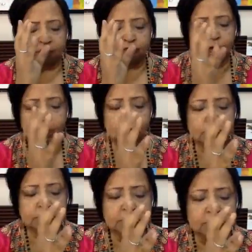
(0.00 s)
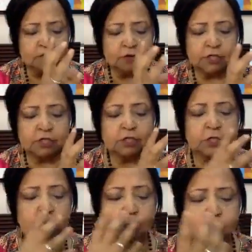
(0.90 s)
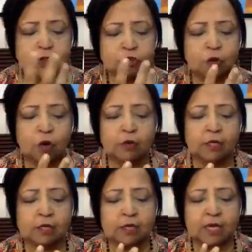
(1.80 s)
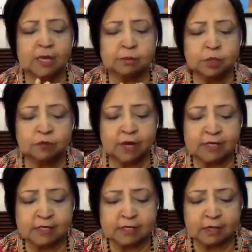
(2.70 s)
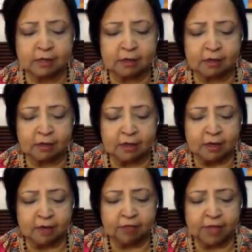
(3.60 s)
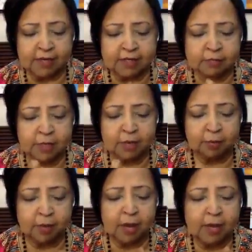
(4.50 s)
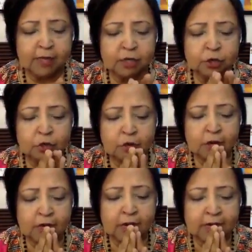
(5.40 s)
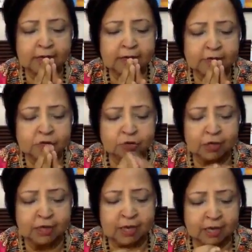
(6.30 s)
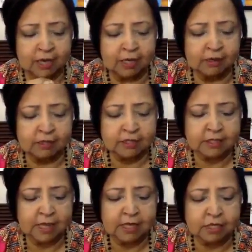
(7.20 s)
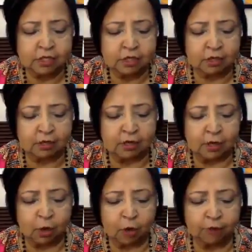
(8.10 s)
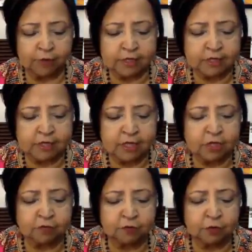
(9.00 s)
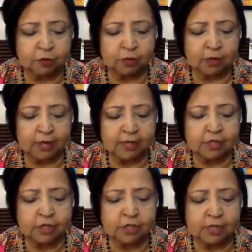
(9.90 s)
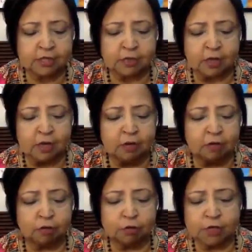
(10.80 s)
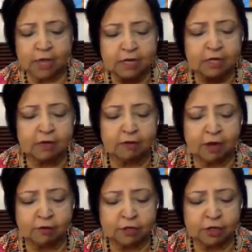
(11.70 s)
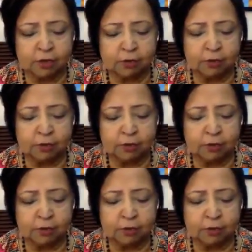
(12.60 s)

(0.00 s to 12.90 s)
force, which is so strong that it keeps you very still, that is being applied, and you're like literally in the center of that centrifugal energy that is rotating around you.